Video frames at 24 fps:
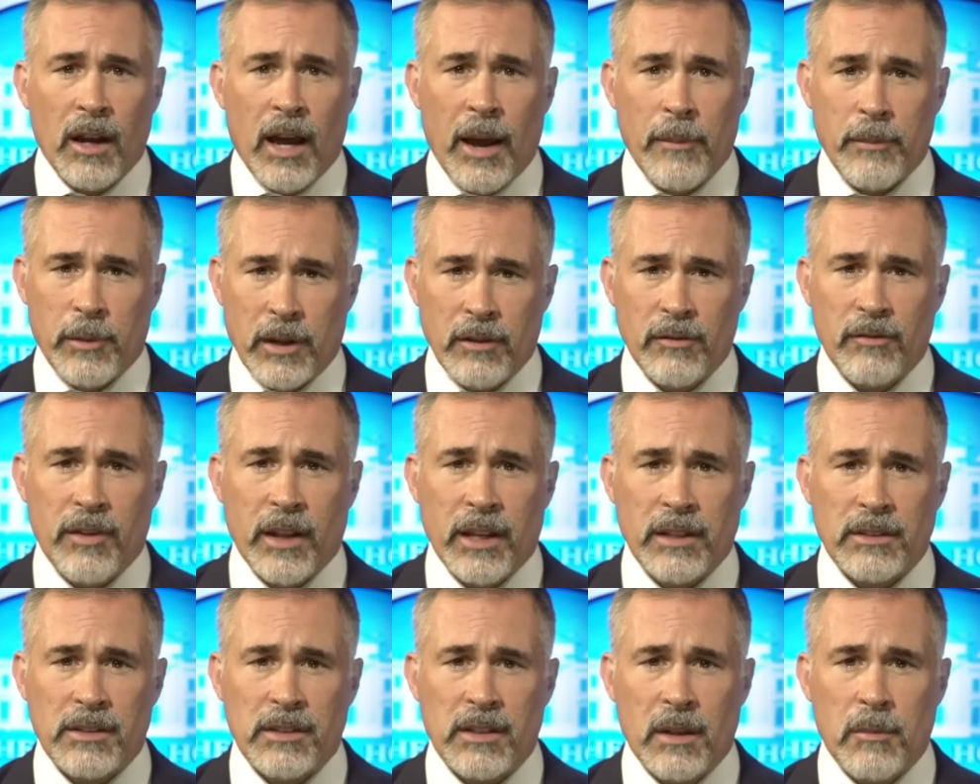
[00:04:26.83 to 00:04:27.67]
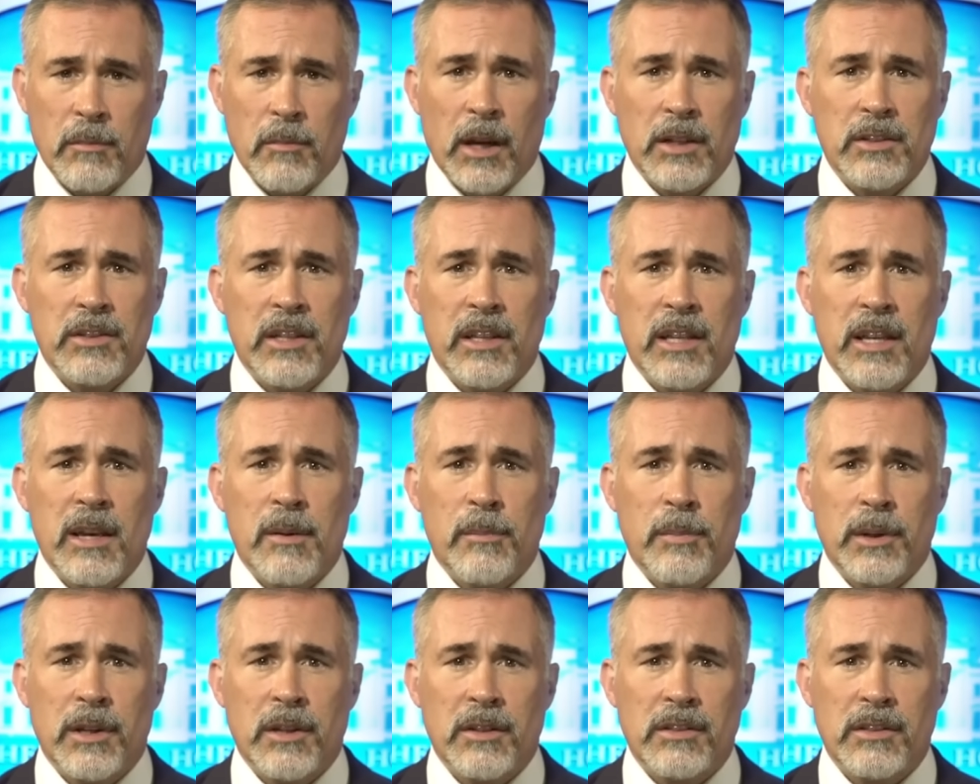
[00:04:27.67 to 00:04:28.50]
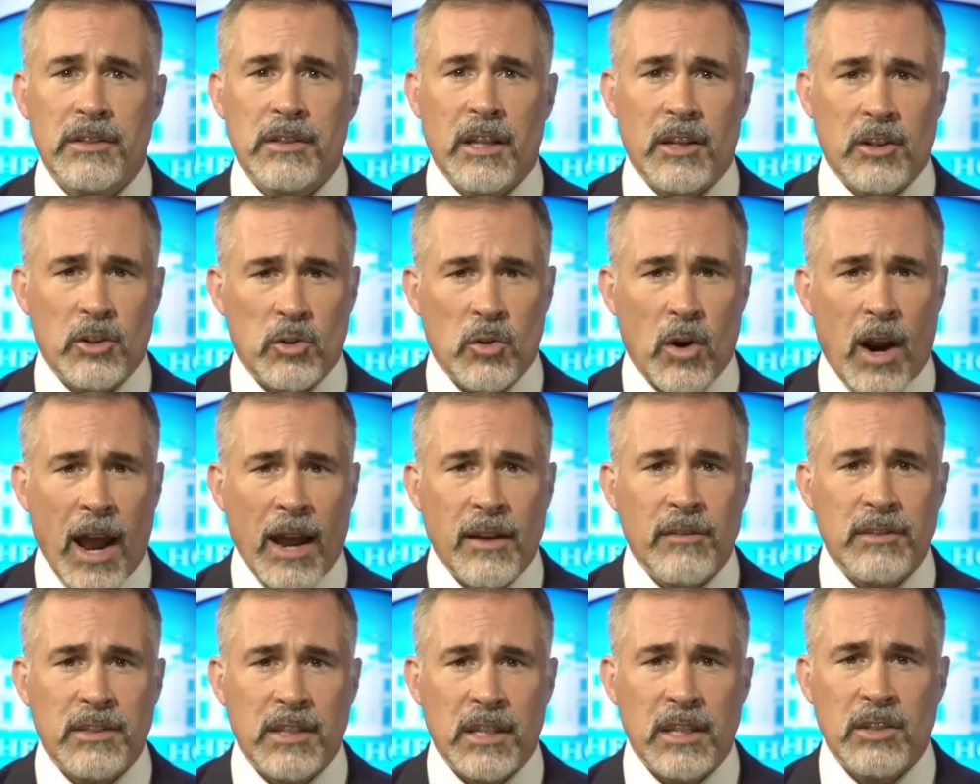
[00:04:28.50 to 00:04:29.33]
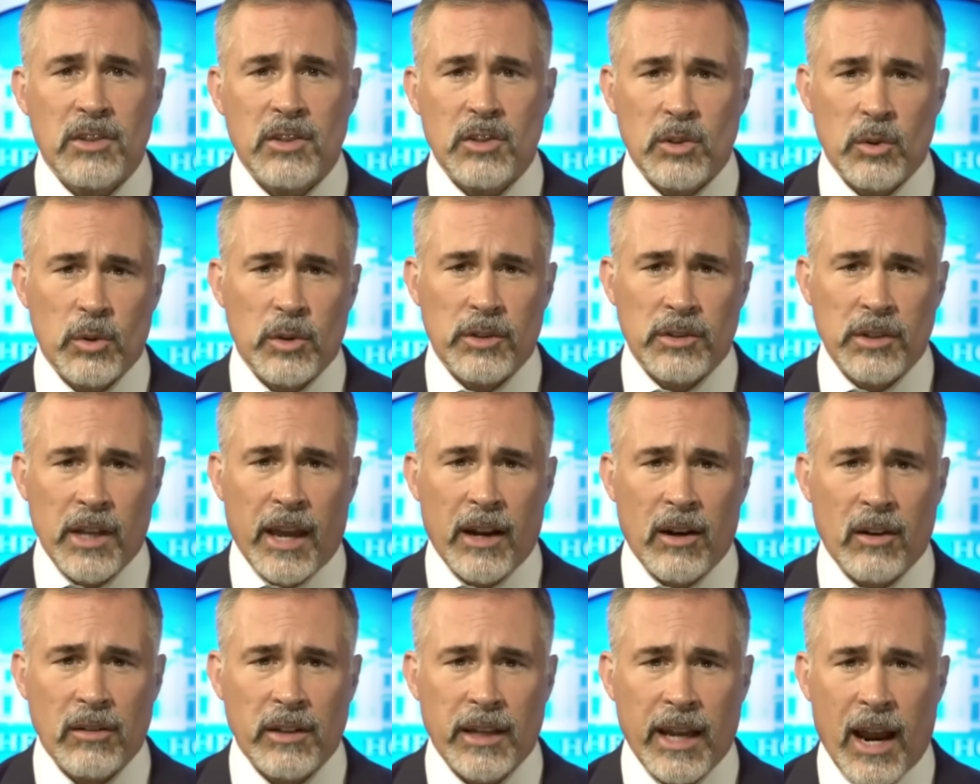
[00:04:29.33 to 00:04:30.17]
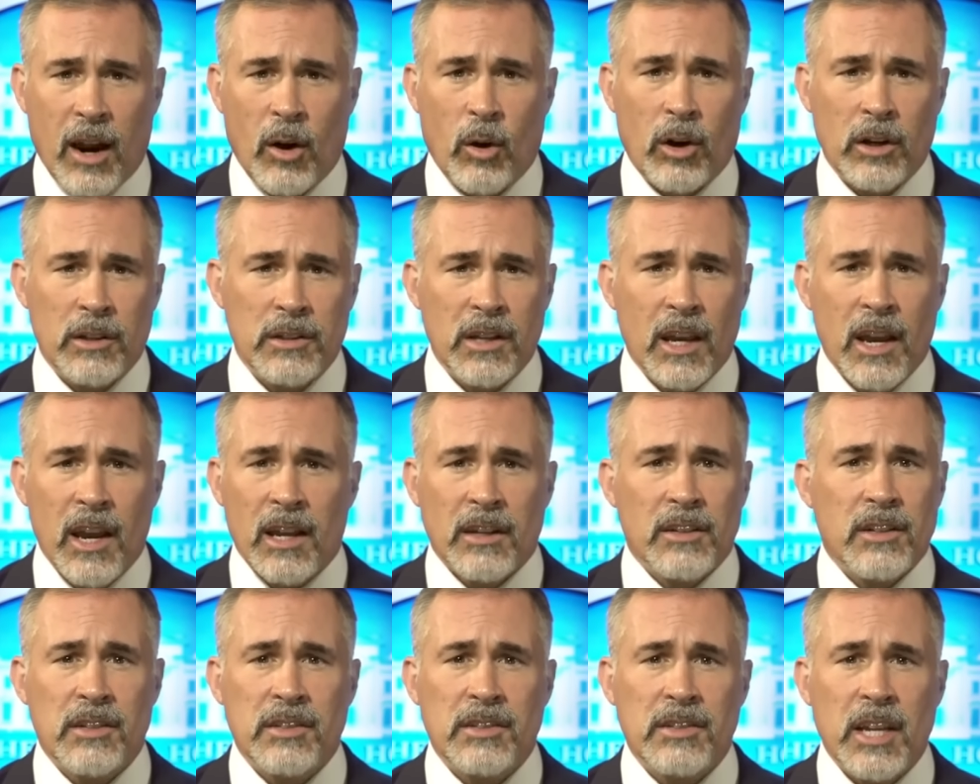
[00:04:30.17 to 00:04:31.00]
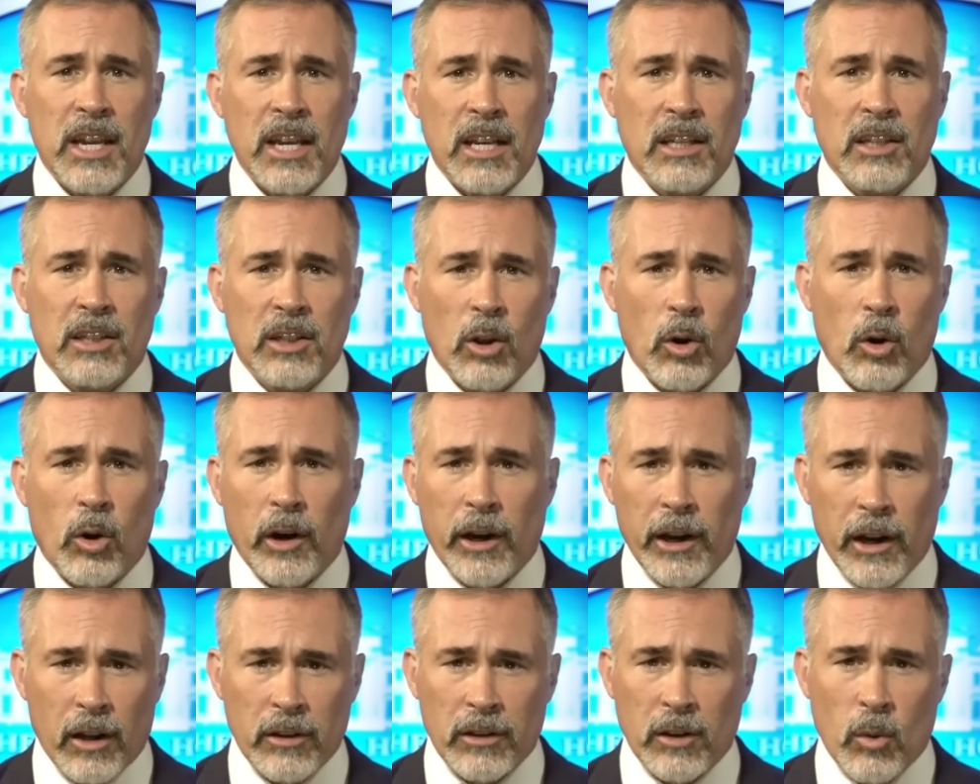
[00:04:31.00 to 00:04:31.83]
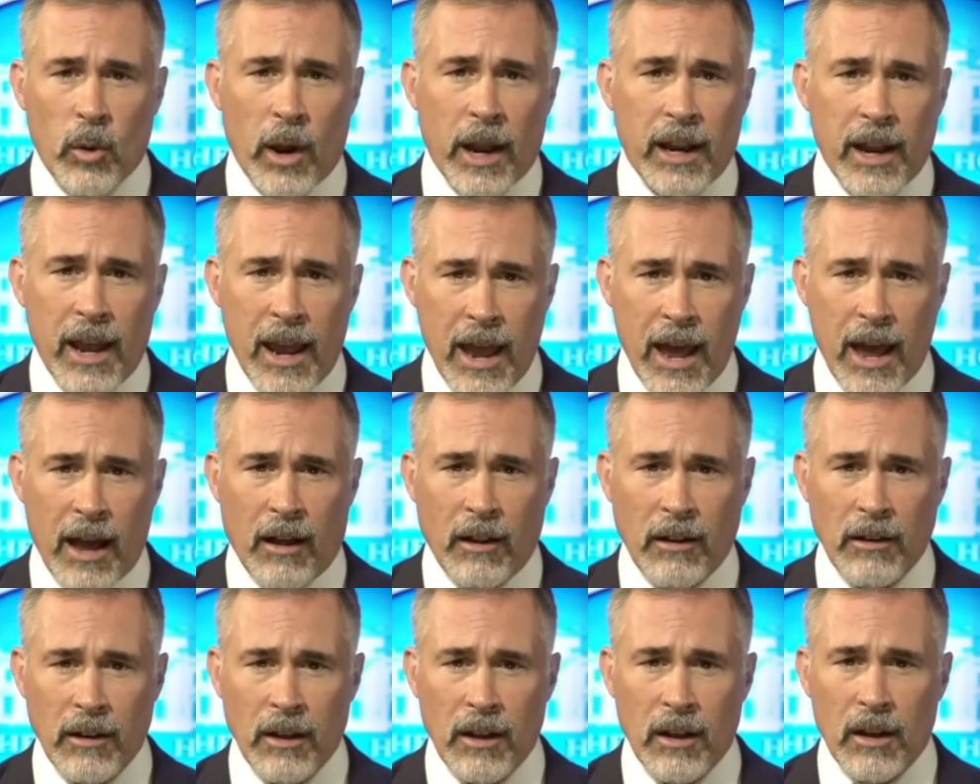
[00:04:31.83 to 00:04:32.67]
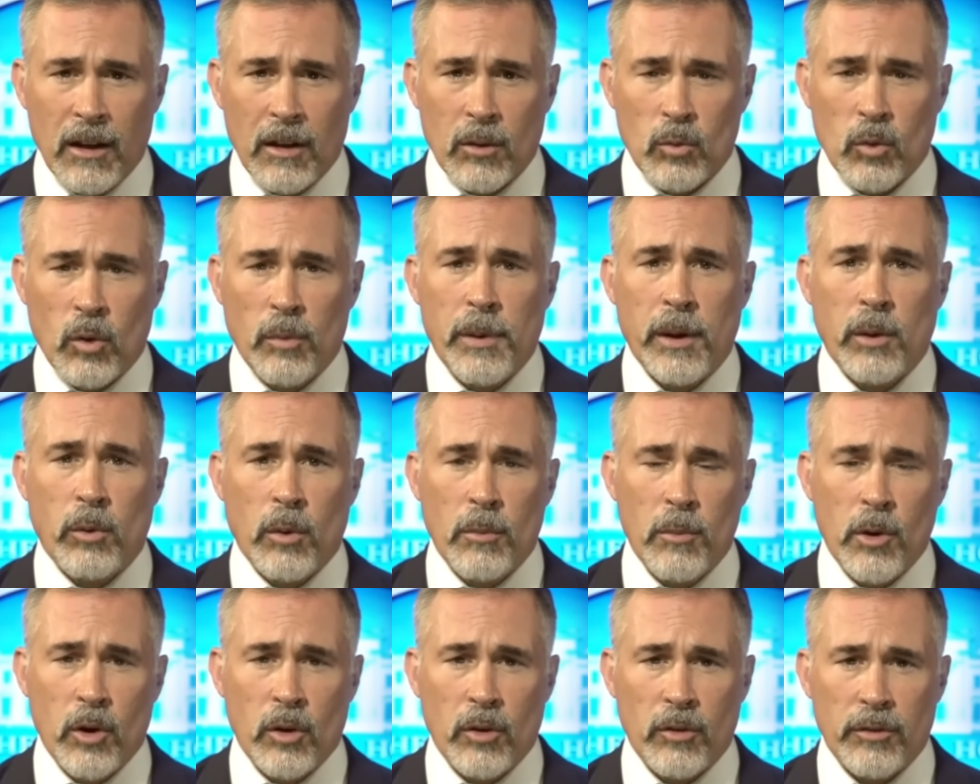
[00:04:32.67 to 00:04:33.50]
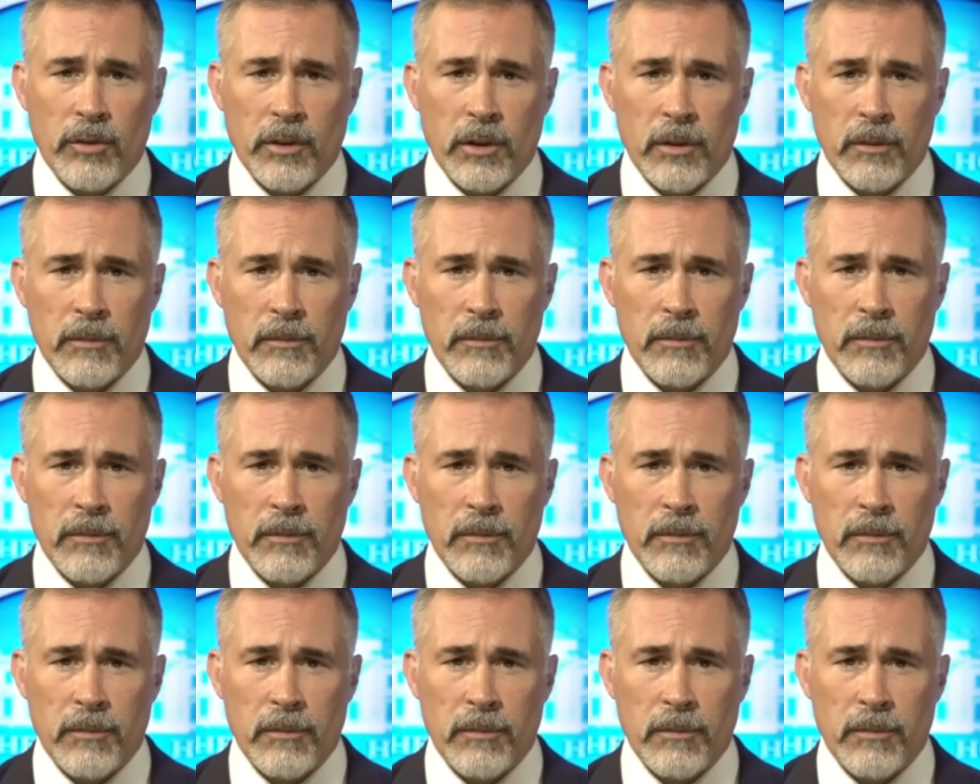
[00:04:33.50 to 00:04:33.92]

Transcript: I'm convinced that much of the impetus that drives these suicidal cowards to seek glory on the way to hell will be removed.